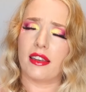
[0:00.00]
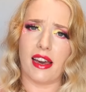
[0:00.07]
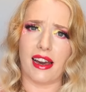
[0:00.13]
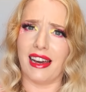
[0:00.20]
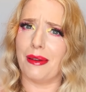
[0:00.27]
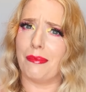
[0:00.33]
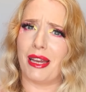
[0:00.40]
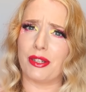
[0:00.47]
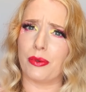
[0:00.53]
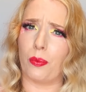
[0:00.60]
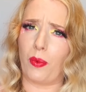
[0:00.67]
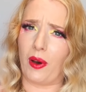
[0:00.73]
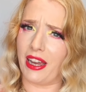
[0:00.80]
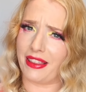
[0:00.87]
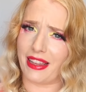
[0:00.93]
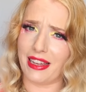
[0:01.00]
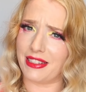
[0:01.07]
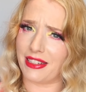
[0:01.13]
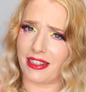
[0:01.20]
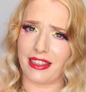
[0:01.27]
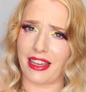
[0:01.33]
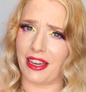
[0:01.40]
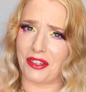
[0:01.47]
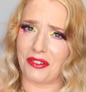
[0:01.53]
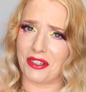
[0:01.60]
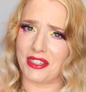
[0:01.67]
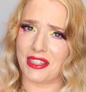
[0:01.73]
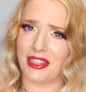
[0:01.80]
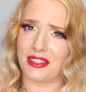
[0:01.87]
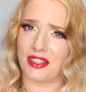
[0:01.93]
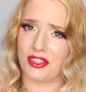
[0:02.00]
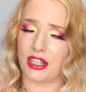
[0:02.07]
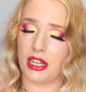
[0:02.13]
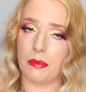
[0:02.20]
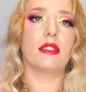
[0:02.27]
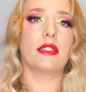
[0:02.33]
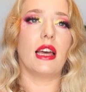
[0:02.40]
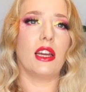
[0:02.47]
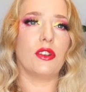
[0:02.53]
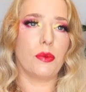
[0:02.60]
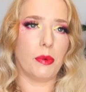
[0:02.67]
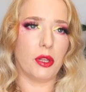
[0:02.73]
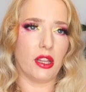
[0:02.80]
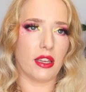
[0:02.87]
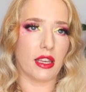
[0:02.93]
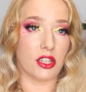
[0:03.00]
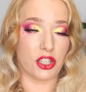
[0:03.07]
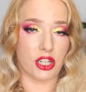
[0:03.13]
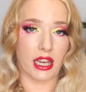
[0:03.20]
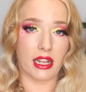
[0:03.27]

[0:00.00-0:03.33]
Can't imagine why that didn't get through censorship. Sandra Bullock and